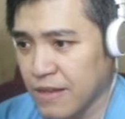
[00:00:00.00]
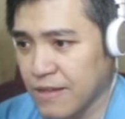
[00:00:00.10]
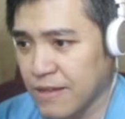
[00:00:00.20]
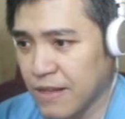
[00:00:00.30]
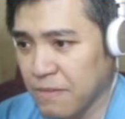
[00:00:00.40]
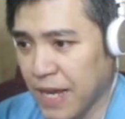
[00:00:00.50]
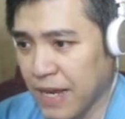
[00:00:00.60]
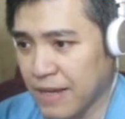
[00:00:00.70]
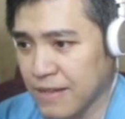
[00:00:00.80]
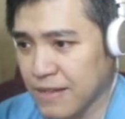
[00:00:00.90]
Silt
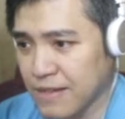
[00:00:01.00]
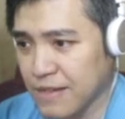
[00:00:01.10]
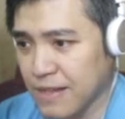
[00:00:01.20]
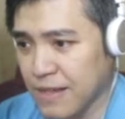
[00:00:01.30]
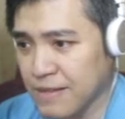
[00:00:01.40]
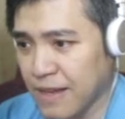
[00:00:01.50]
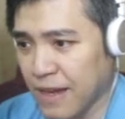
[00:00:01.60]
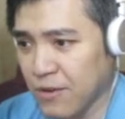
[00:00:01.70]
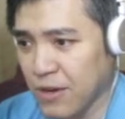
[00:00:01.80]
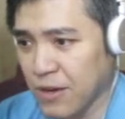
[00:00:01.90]
bank. Silt has
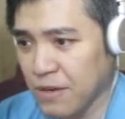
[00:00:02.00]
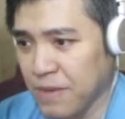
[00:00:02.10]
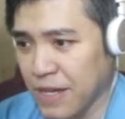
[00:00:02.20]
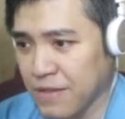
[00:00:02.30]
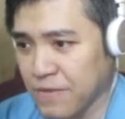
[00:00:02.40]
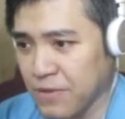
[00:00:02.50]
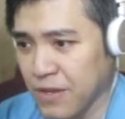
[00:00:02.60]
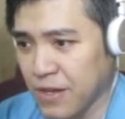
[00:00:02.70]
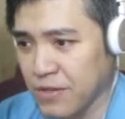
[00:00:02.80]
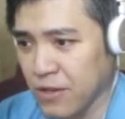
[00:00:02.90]
gathered around the base of two
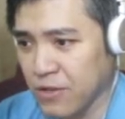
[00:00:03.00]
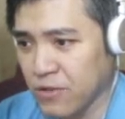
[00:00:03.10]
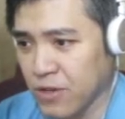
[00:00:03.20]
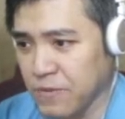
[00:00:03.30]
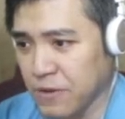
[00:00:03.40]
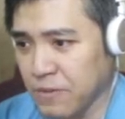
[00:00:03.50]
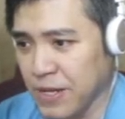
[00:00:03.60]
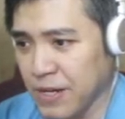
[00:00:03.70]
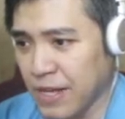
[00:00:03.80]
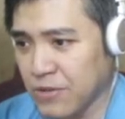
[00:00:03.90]
large outcrops, forming
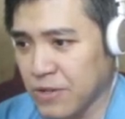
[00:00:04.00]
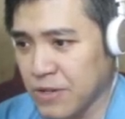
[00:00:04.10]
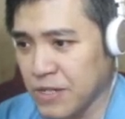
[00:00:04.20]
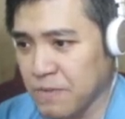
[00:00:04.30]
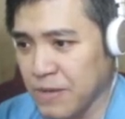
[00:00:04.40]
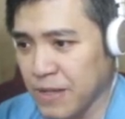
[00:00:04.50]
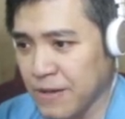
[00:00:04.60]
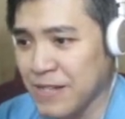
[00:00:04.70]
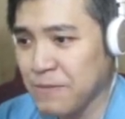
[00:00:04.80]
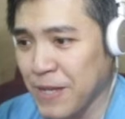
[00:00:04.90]
a natural
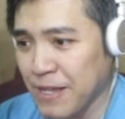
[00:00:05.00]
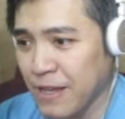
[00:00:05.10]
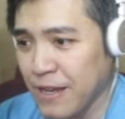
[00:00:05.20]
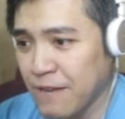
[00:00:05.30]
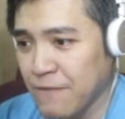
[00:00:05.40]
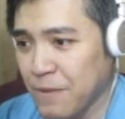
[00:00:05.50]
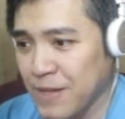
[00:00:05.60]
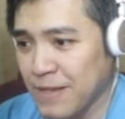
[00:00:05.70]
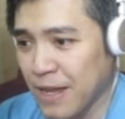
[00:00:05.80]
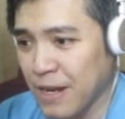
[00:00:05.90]
respite from the
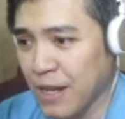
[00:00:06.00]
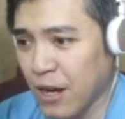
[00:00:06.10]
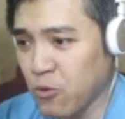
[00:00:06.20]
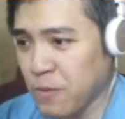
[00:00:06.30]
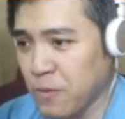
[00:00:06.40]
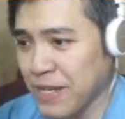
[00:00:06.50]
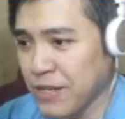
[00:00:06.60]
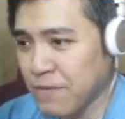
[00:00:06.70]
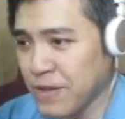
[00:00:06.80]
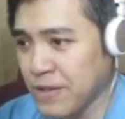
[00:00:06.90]
steady downward pitch
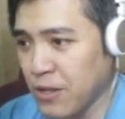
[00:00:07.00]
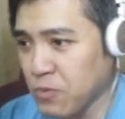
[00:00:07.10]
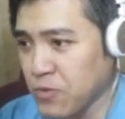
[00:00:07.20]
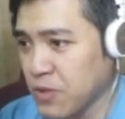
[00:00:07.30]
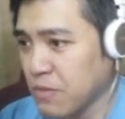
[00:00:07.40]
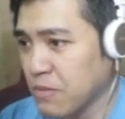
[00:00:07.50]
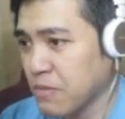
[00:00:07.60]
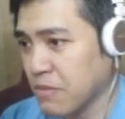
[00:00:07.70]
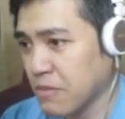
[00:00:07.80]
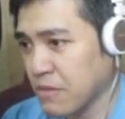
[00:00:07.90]
of the slopes.
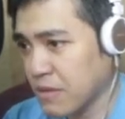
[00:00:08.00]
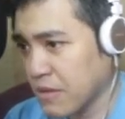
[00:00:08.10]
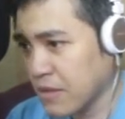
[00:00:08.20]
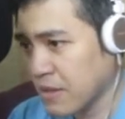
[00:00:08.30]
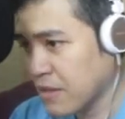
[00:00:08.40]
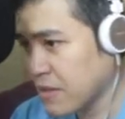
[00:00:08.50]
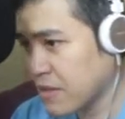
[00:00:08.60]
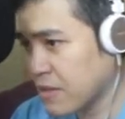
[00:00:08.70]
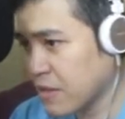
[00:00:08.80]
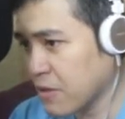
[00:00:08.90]

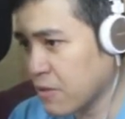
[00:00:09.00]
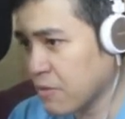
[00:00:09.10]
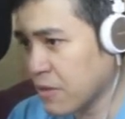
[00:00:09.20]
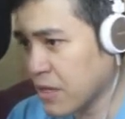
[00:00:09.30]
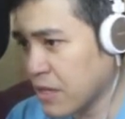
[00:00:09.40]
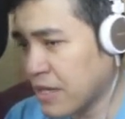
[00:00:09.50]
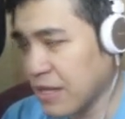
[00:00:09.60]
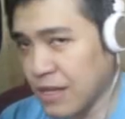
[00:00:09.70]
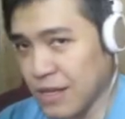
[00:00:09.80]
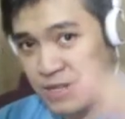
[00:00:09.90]
So
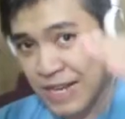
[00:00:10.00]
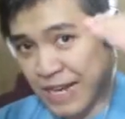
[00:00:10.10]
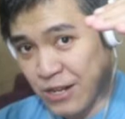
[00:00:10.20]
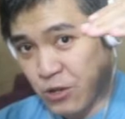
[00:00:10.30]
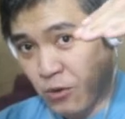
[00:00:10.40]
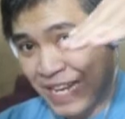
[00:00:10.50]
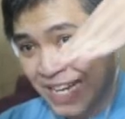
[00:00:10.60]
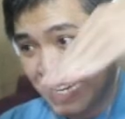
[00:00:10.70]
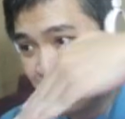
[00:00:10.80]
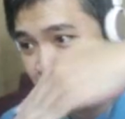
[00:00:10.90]
it's kind of
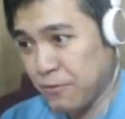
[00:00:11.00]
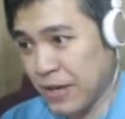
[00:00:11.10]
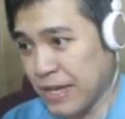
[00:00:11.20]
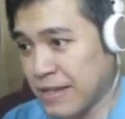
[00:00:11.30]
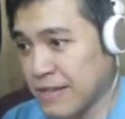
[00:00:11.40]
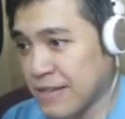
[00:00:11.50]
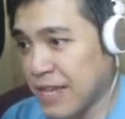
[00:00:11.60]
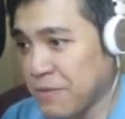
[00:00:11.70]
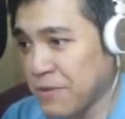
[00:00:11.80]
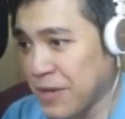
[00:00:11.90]
going this way. It just
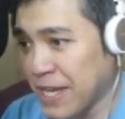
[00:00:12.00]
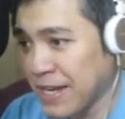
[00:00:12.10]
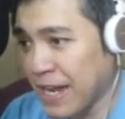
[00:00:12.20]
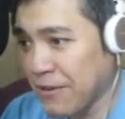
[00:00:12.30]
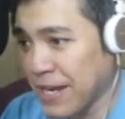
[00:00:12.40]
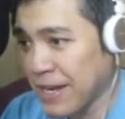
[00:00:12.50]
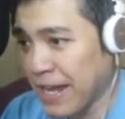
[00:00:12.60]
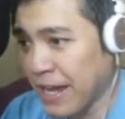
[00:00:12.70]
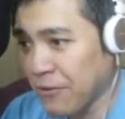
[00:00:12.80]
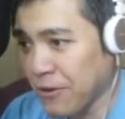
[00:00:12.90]
keeps going down and
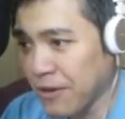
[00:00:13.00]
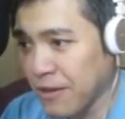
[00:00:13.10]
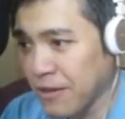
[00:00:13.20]
down.